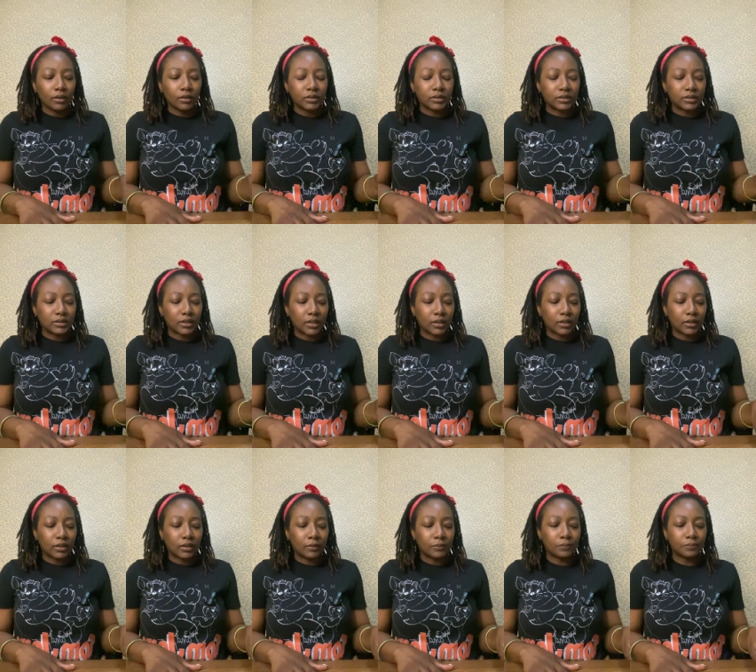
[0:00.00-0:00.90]
It's
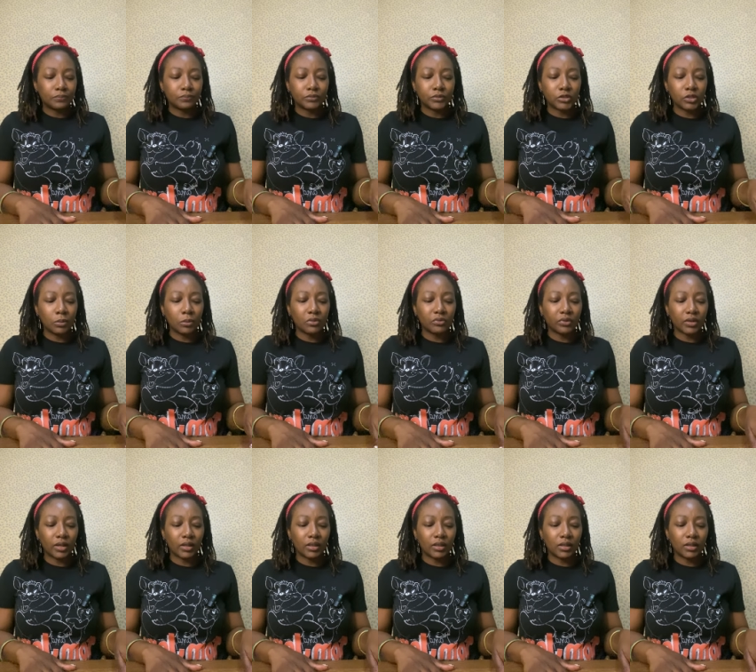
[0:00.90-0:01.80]
like some of you
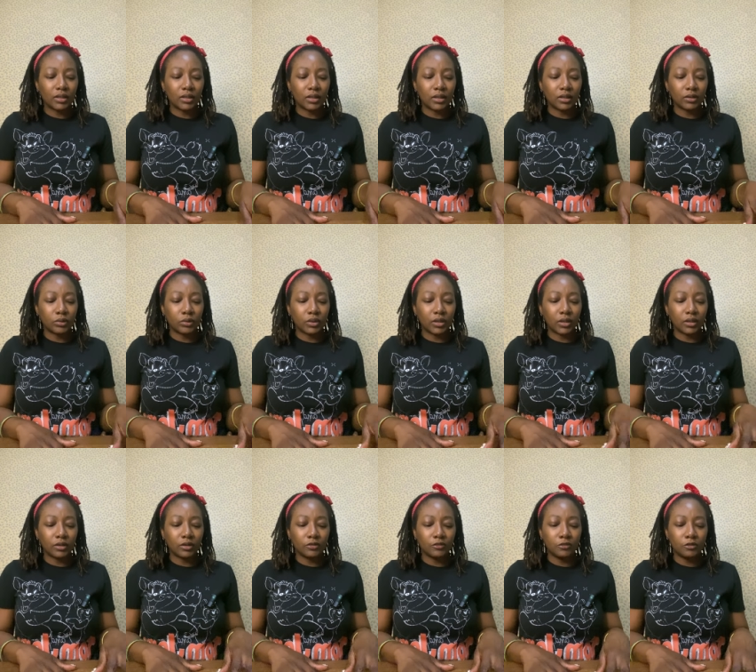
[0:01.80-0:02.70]
are thinking like,
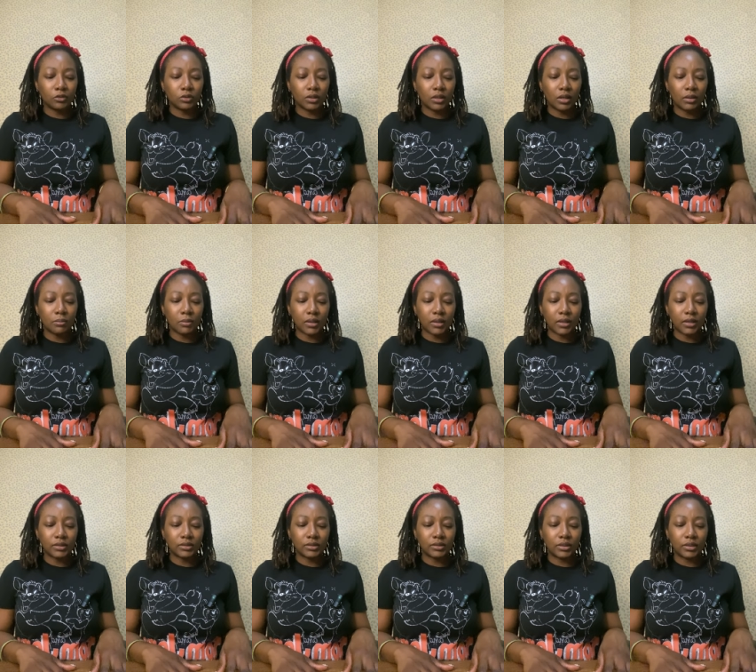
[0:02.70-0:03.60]
okay, if you take
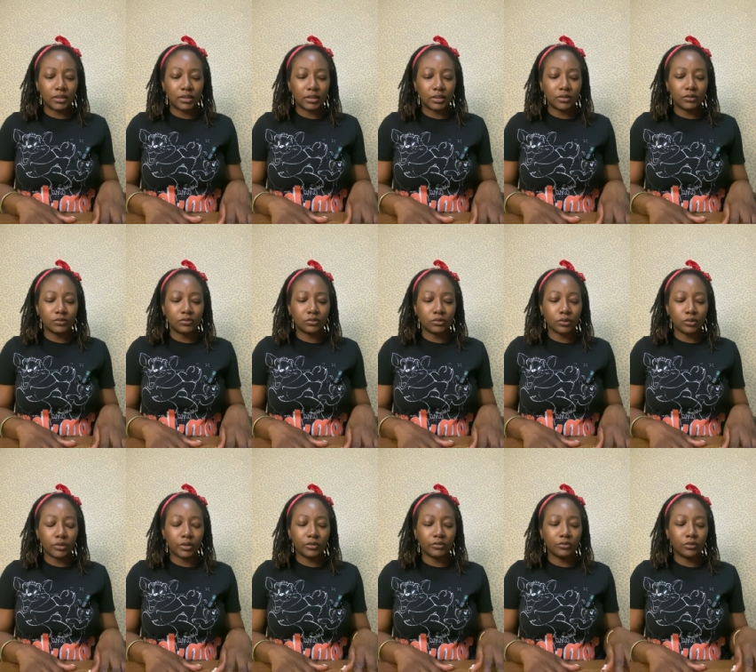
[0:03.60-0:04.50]
maternity leave,
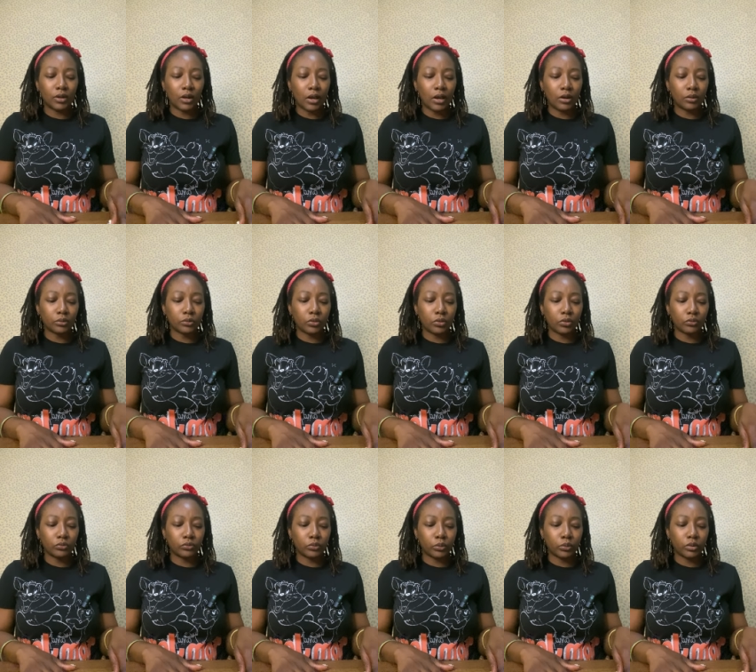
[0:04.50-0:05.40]
or if you're out
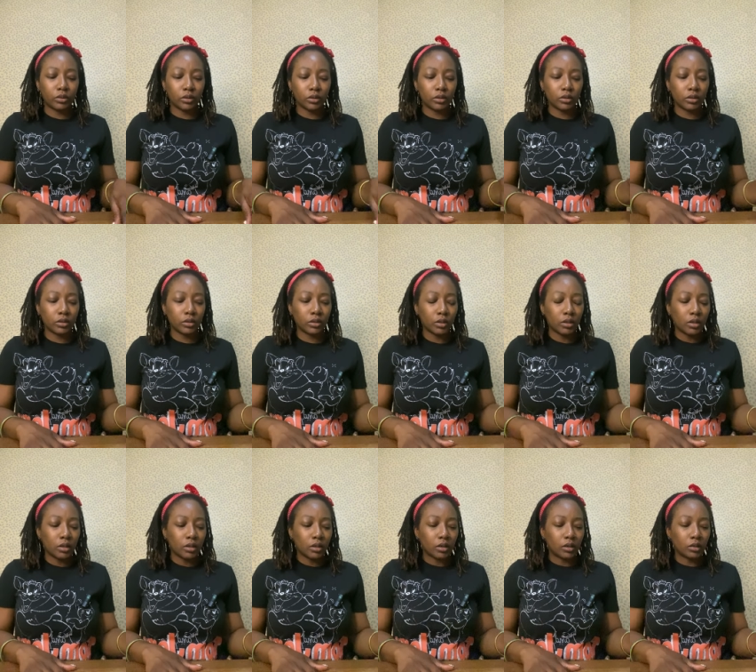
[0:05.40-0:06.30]
of work,
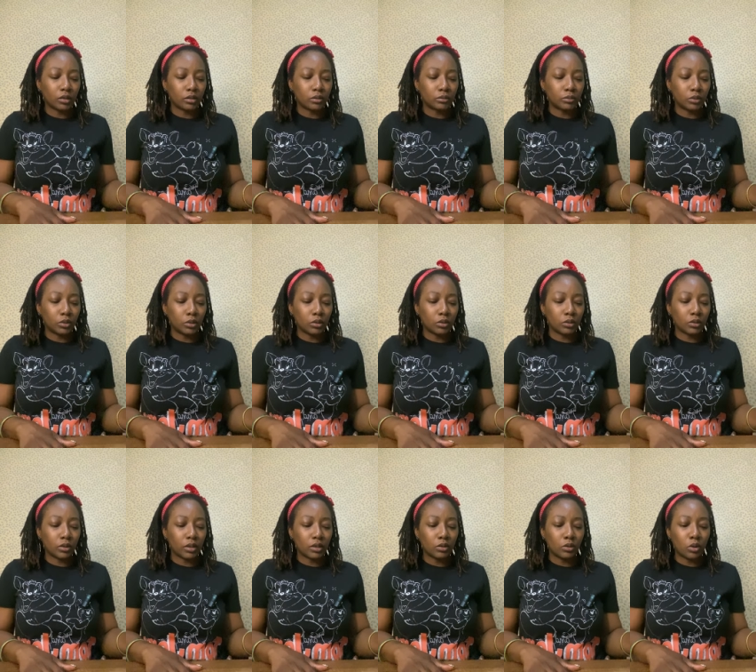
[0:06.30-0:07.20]
your
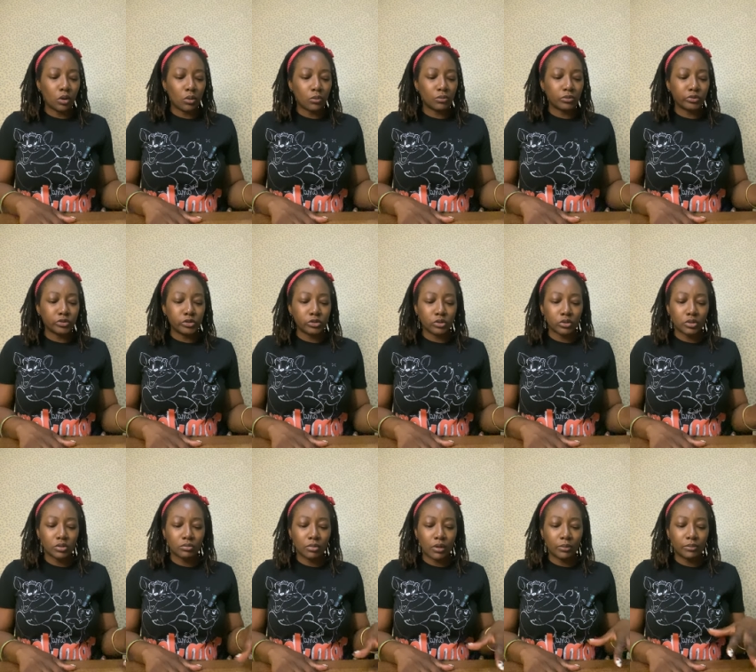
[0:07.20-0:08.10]
income
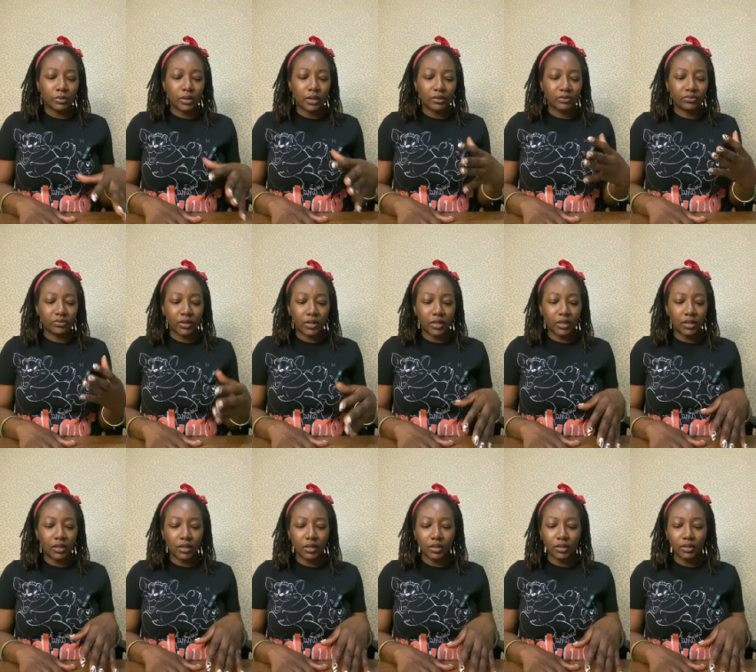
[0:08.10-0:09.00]
source might be
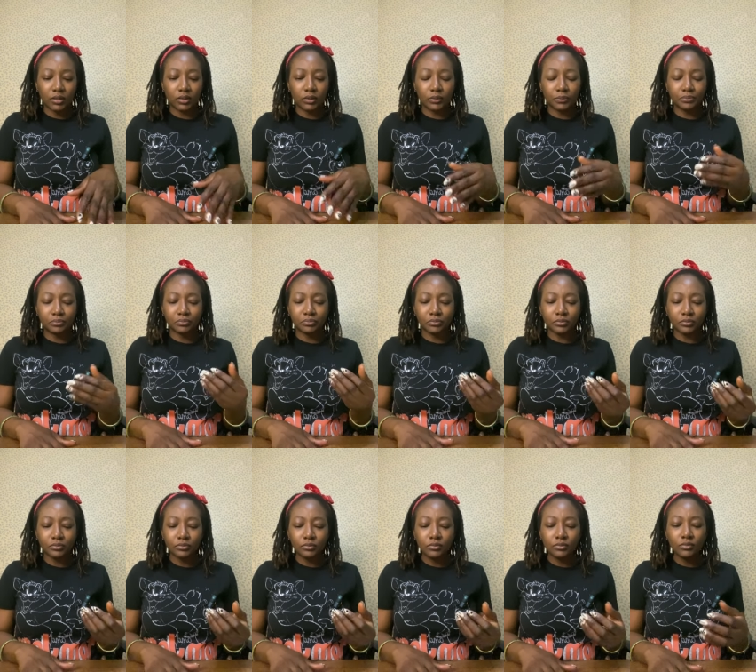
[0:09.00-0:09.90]
affected.
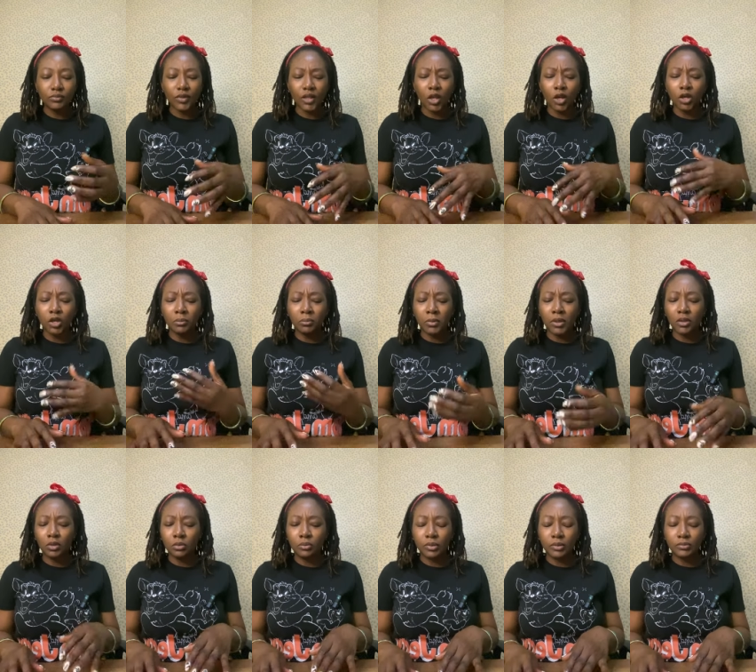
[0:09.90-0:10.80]
You may
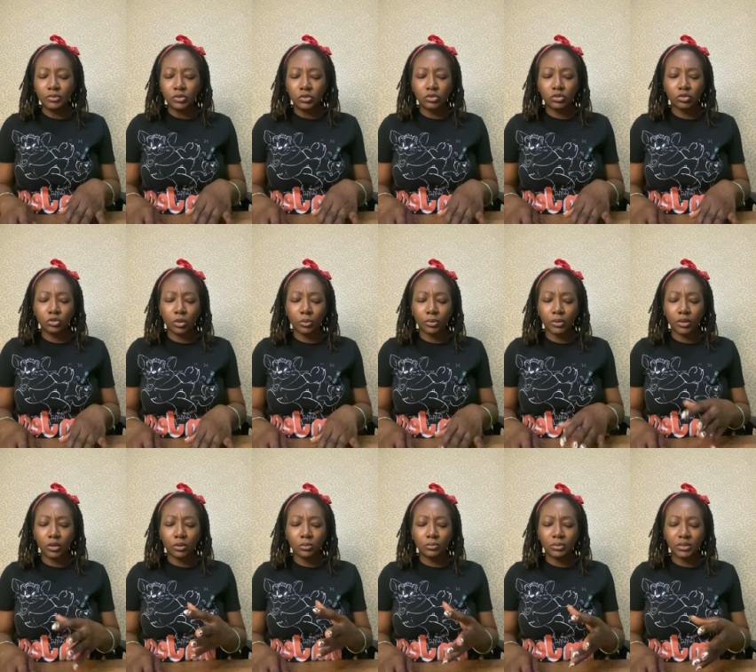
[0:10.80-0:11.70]
not be able to show up in
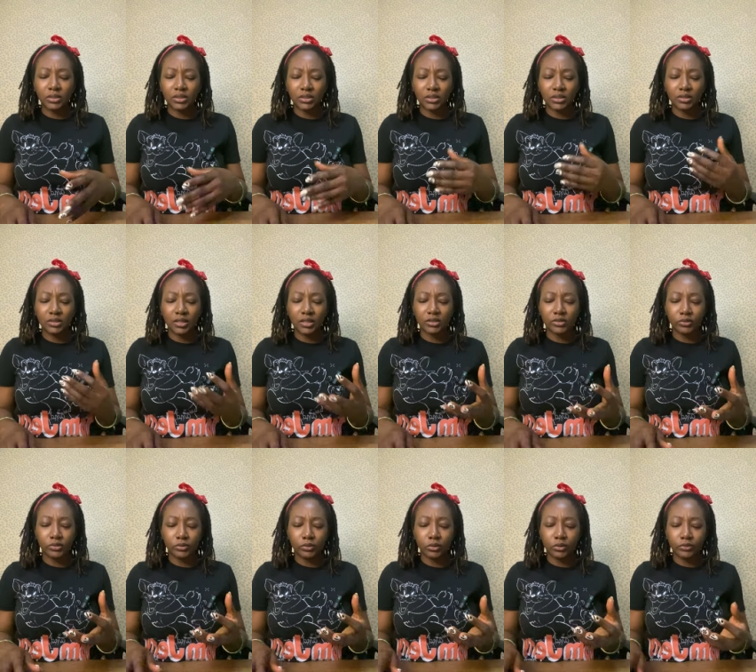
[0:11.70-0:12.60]
your business as
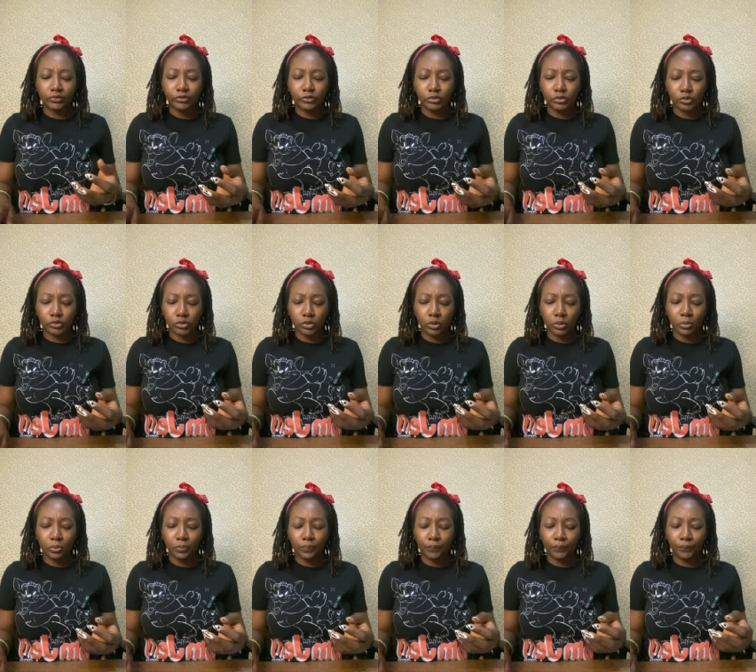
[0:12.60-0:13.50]
you'd love to show
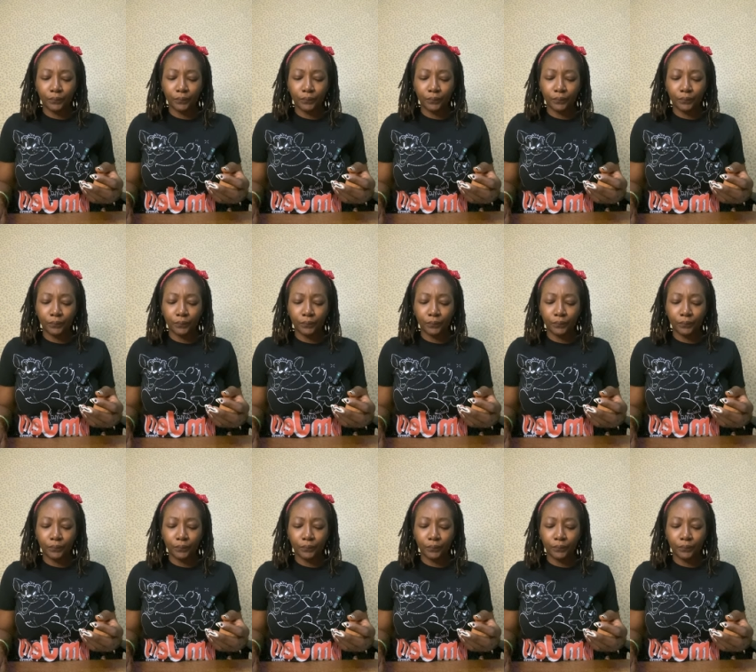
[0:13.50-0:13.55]
up.